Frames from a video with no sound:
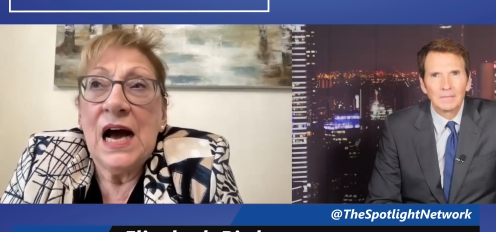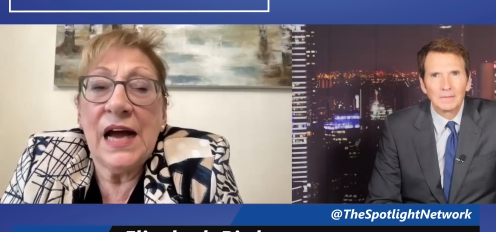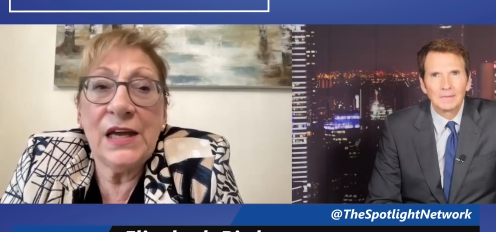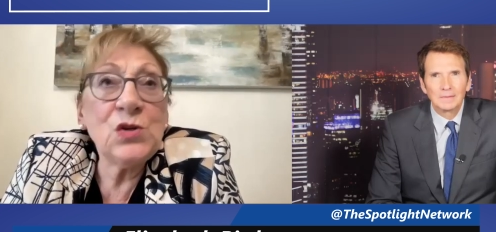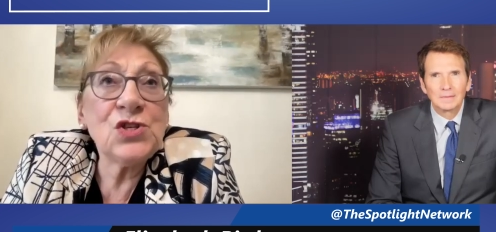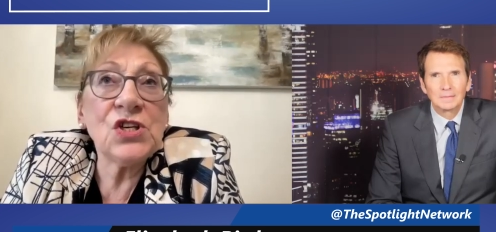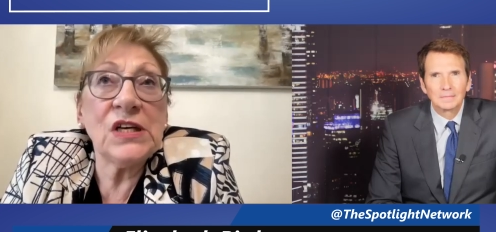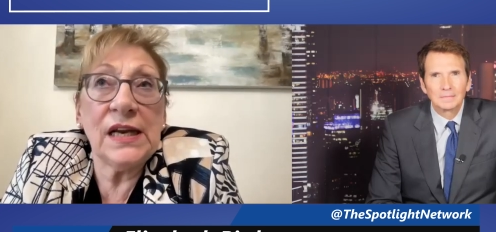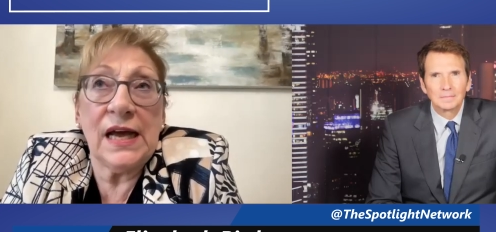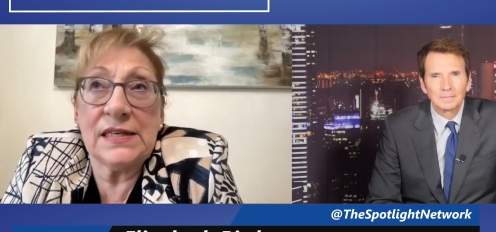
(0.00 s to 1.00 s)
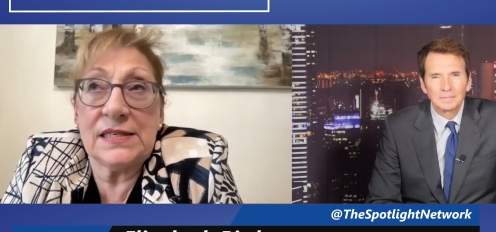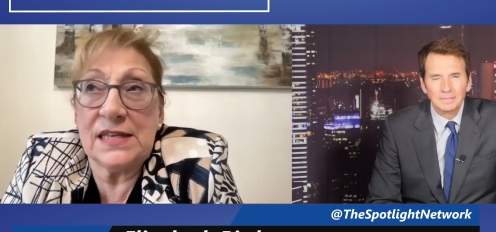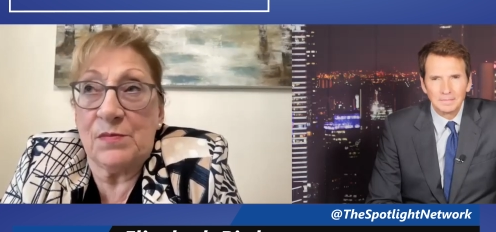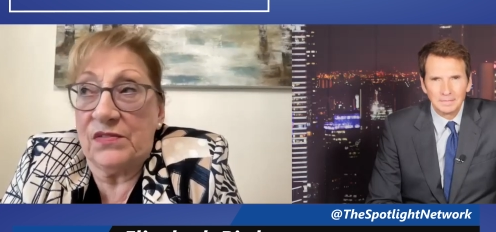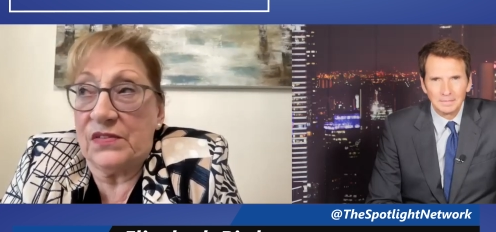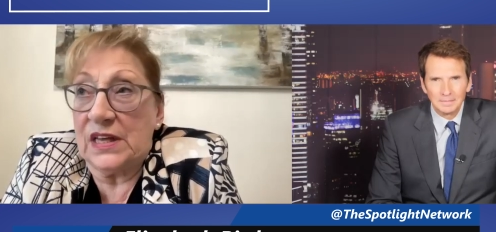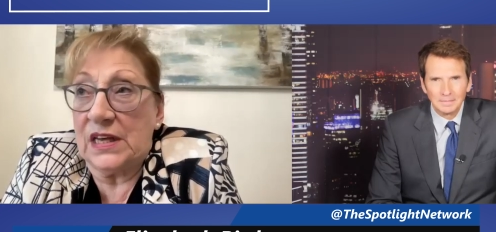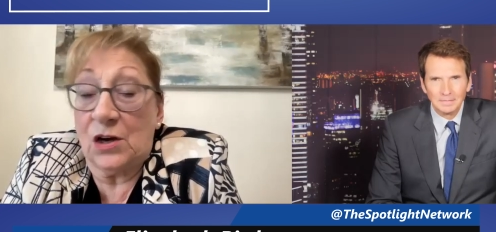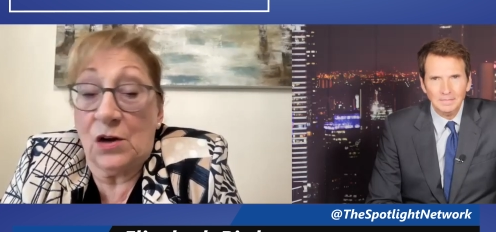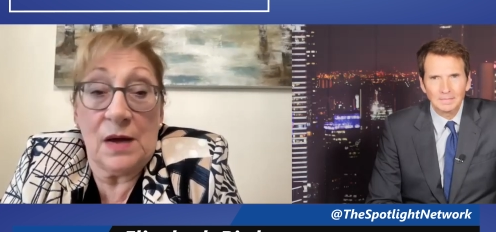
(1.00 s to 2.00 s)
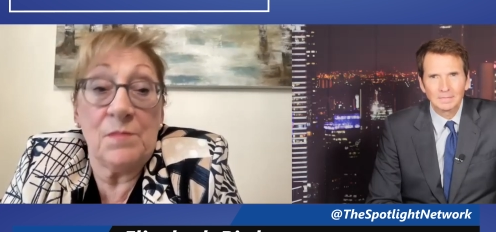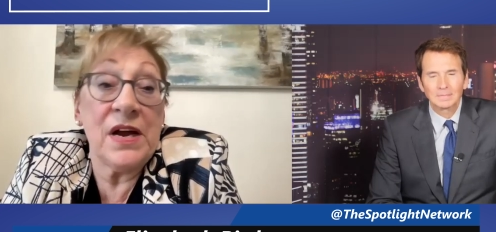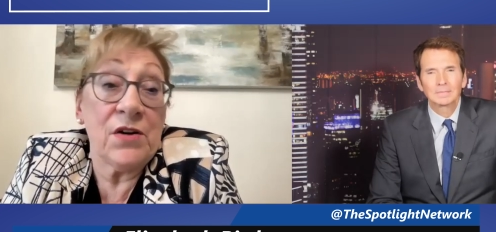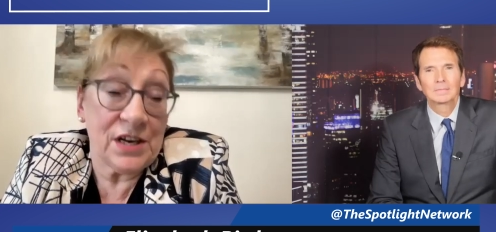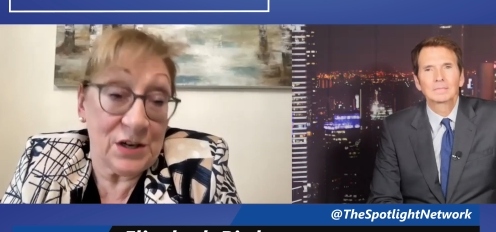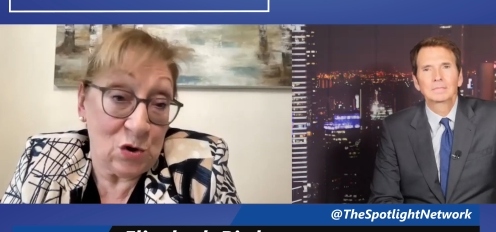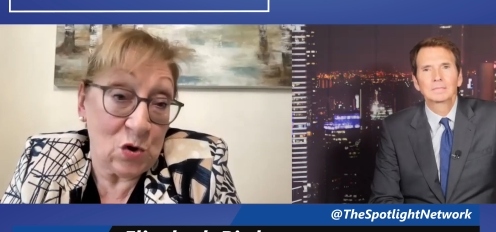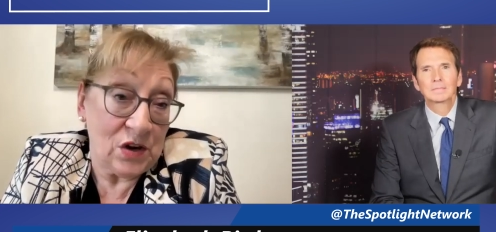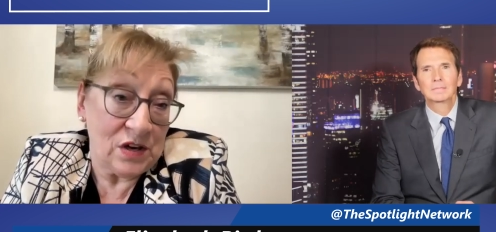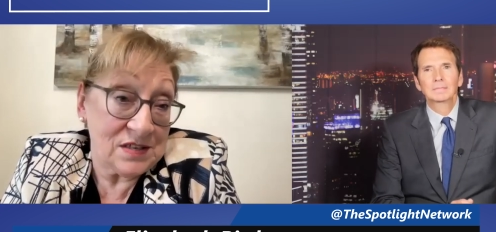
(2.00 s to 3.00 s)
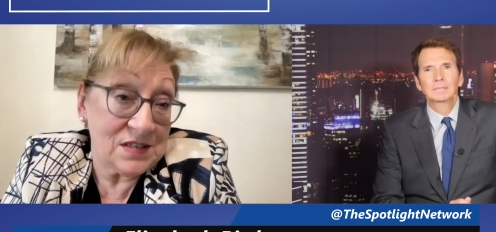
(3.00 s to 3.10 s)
Speaker 1: I used to collect some of the American coins